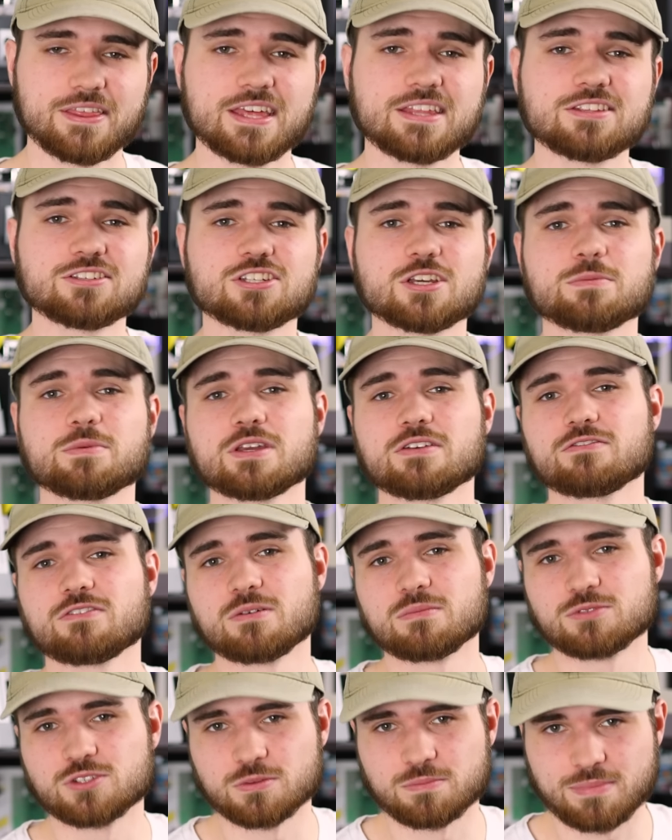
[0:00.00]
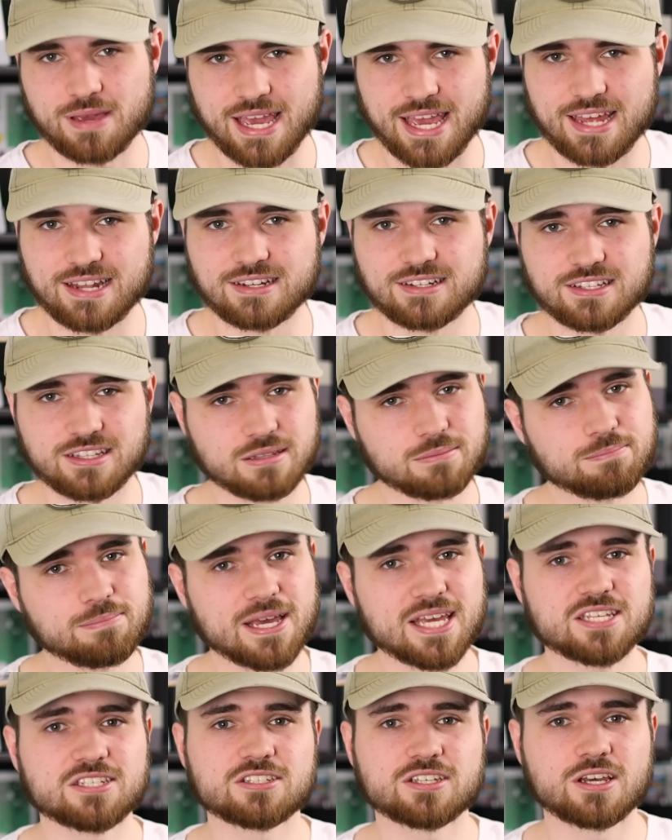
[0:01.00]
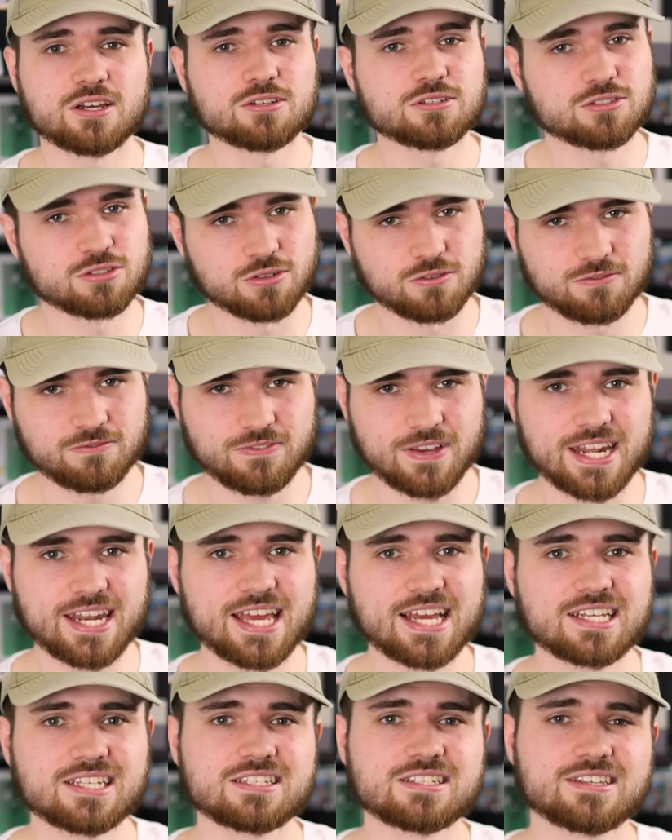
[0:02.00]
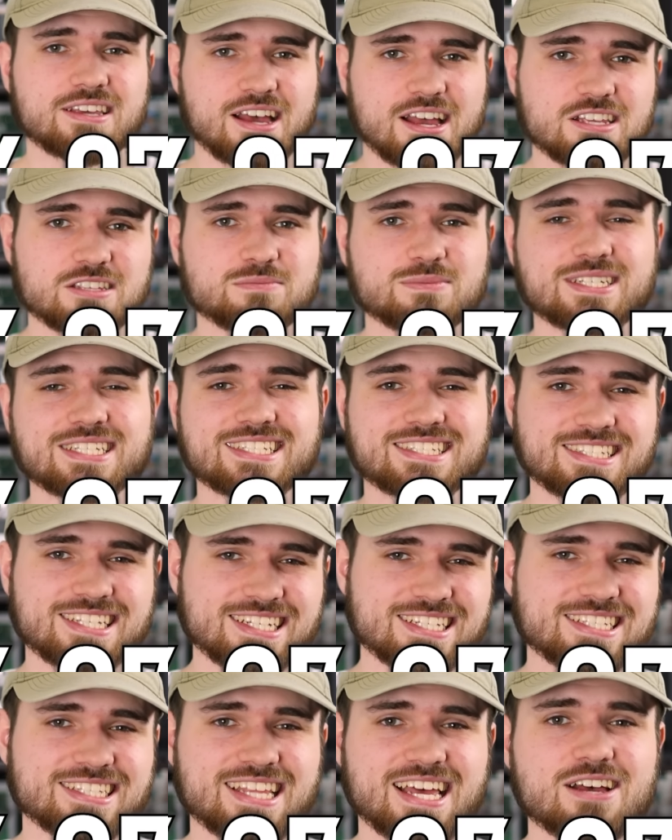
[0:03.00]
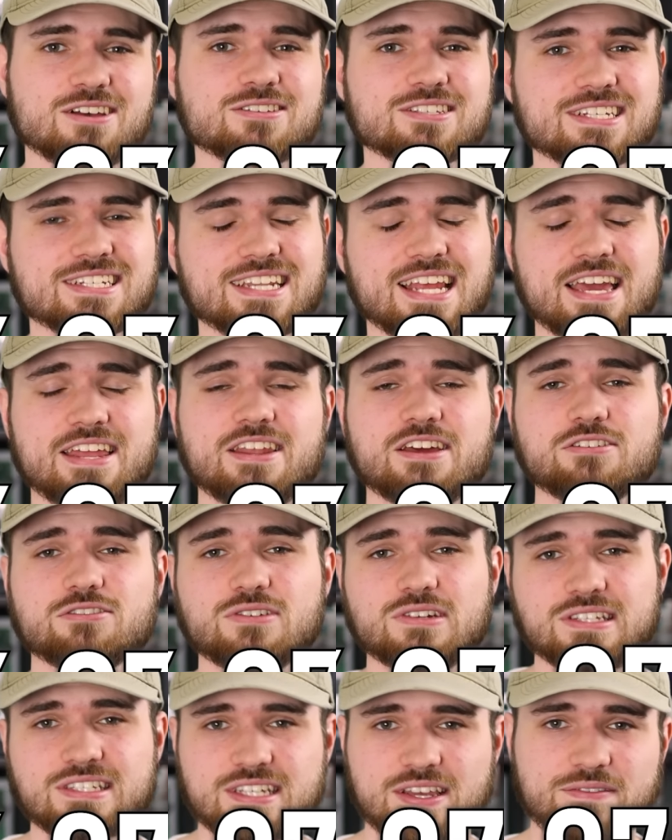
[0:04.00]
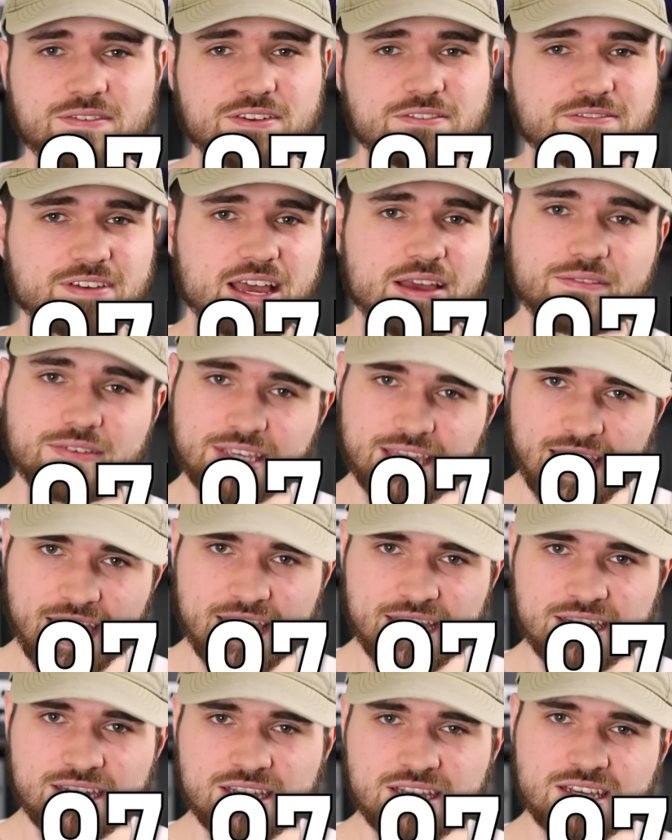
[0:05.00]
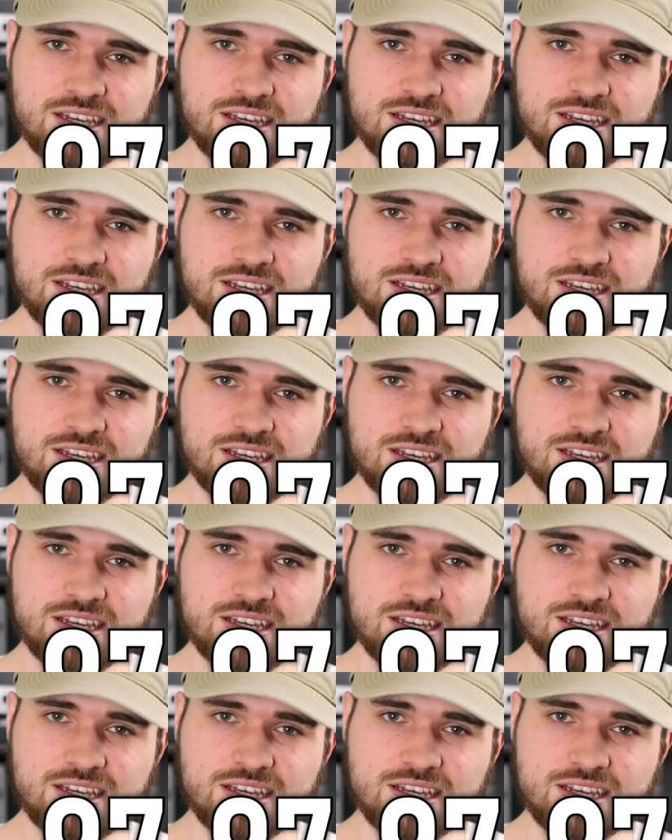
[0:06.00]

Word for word: Then the shipping from Japan to the West Coast through FedEx cost me six thousand nine hundred seventy-five yen,